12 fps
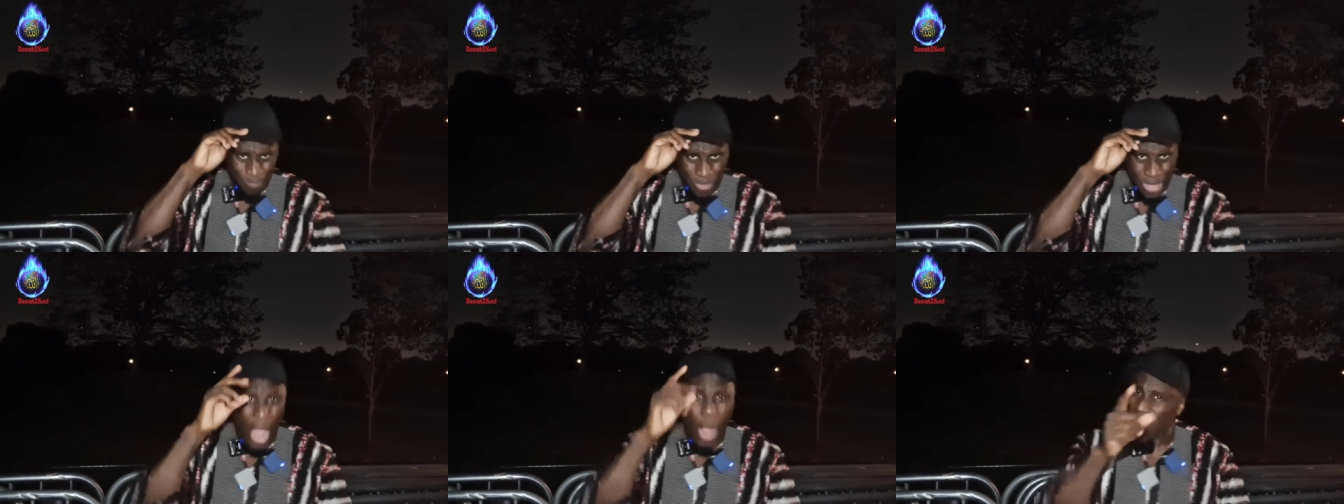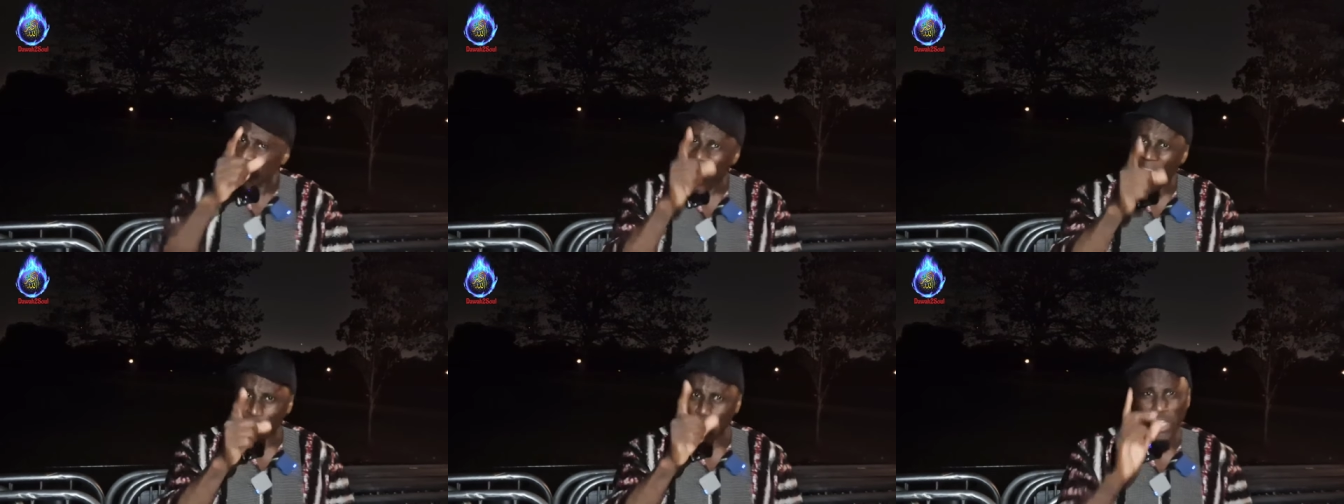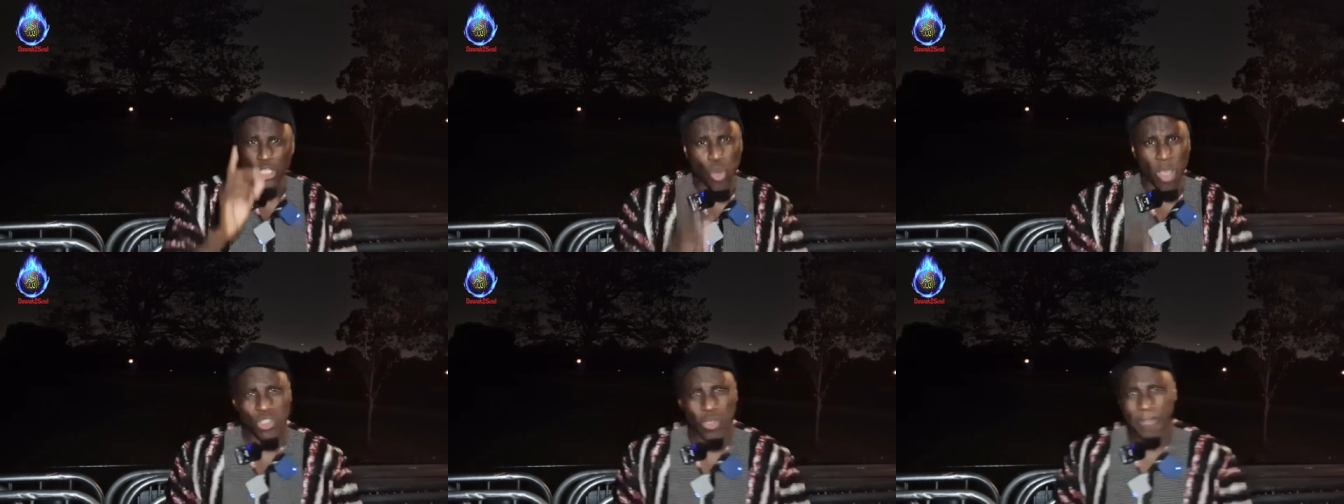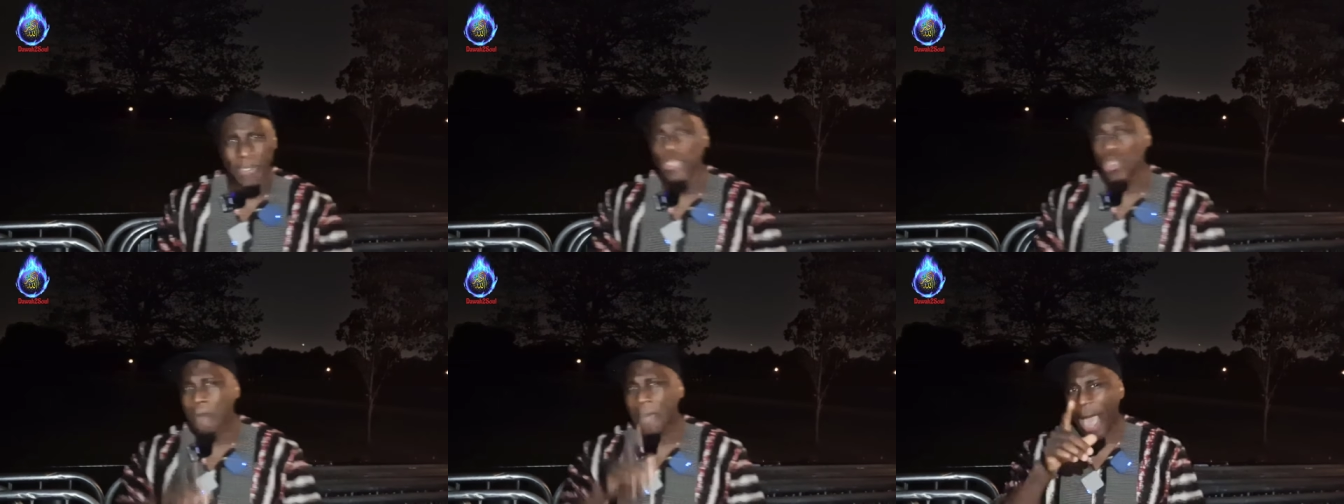I always ask you this question. In
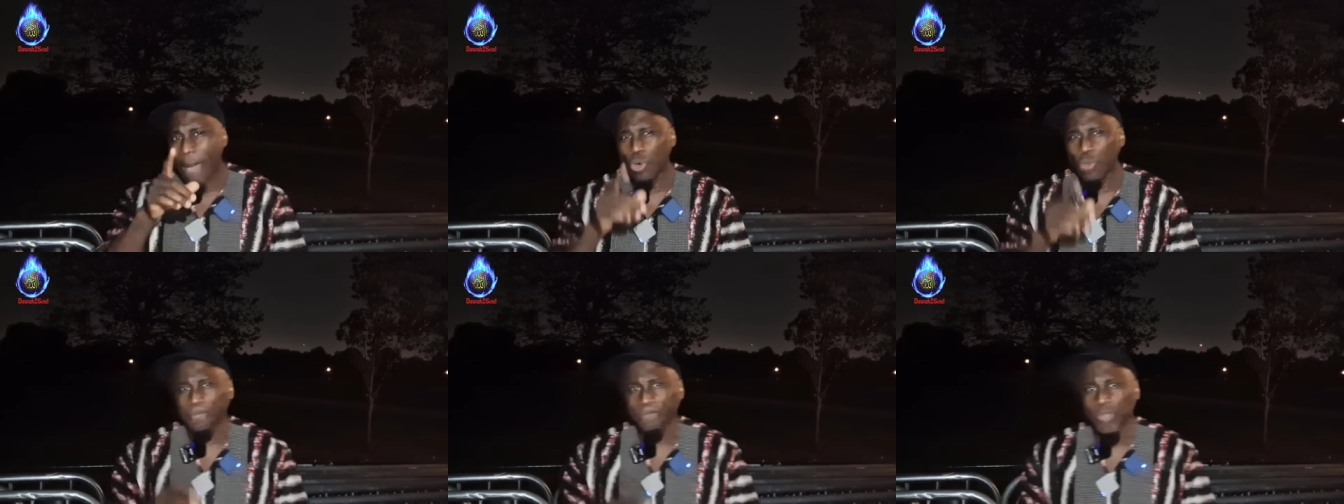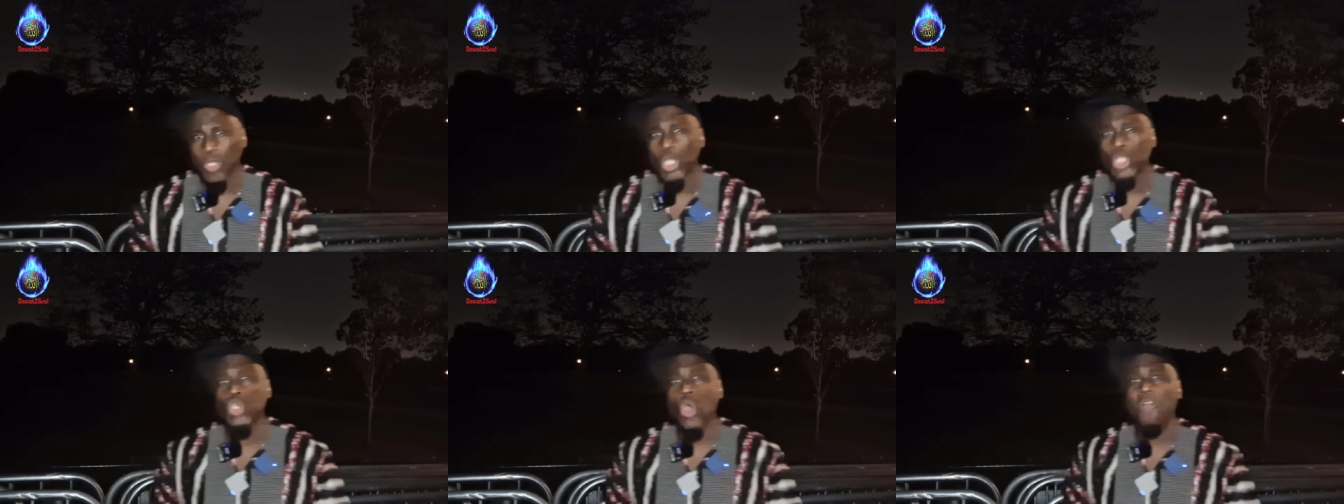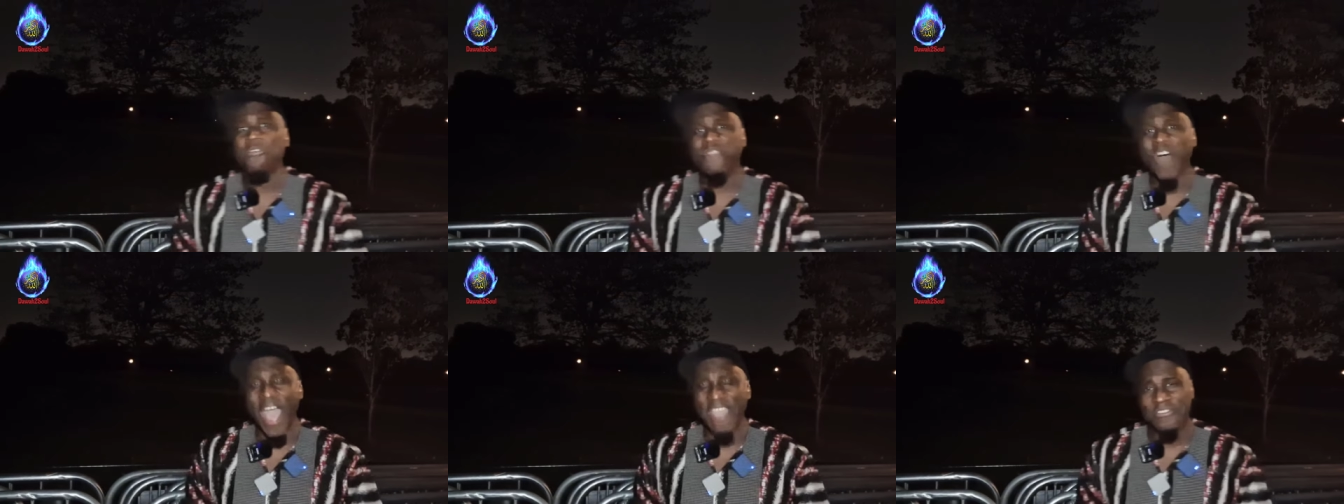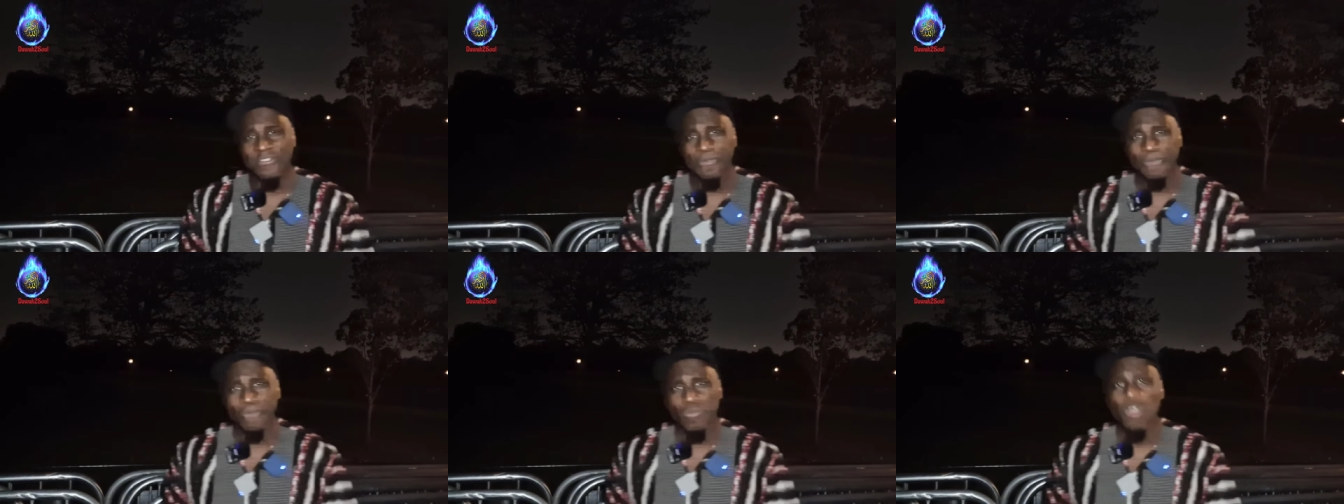your Bible, John five
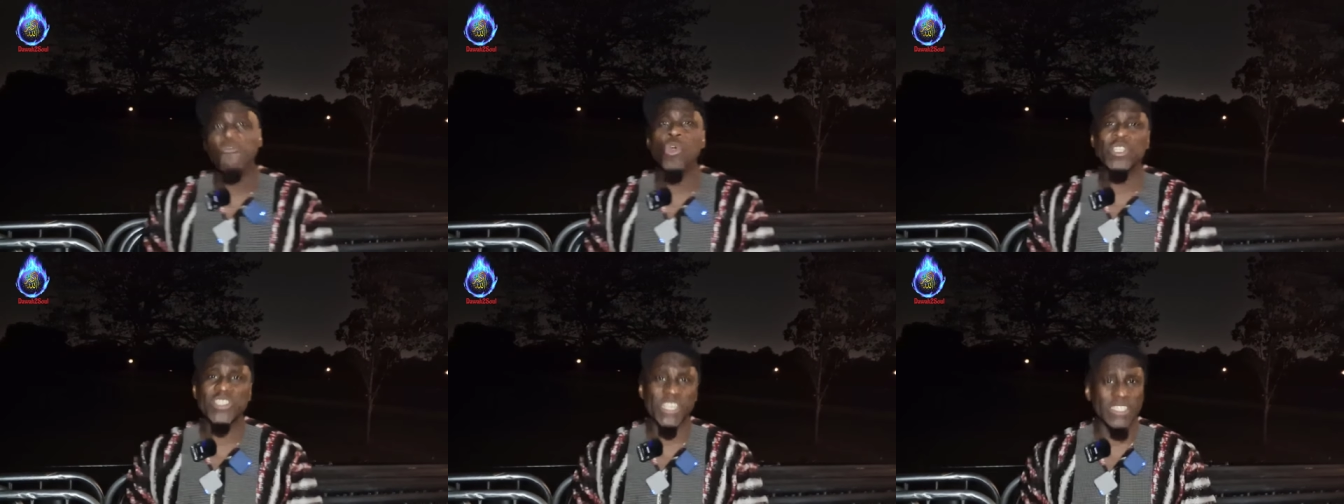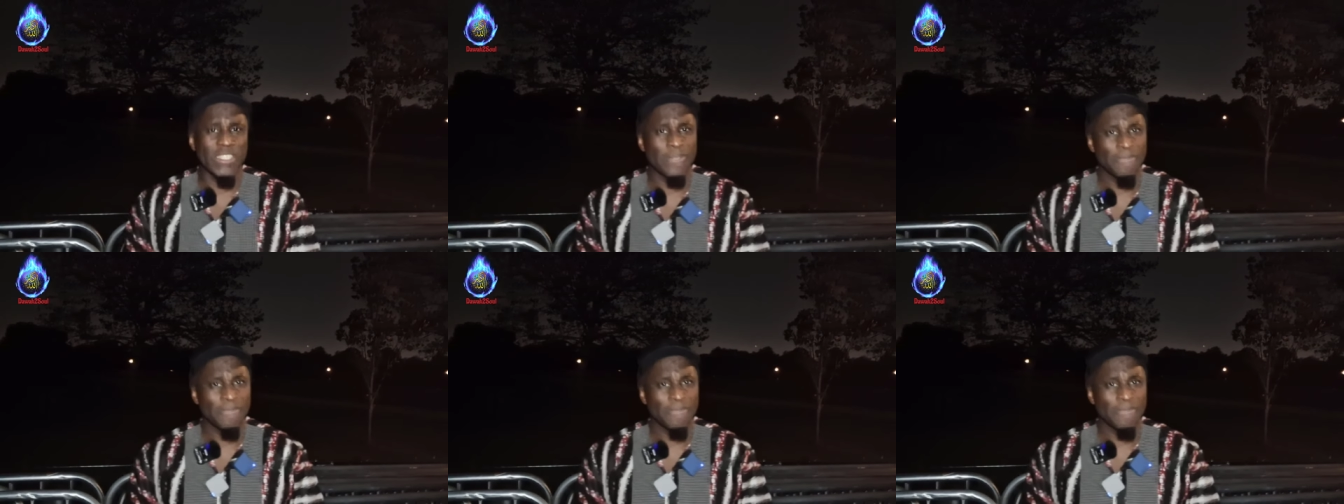forty-six,